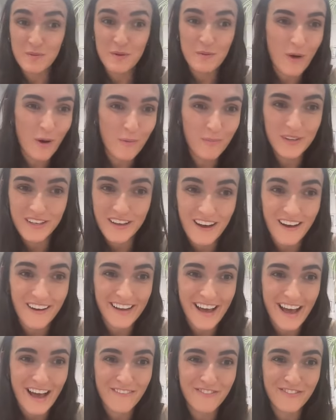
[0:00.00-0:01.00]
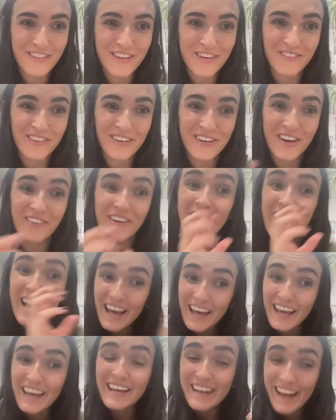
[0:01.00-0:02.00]
we probably can't have them,
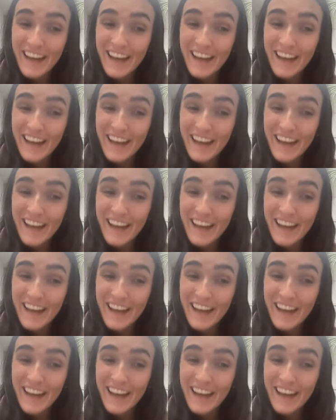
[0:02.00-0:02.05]
in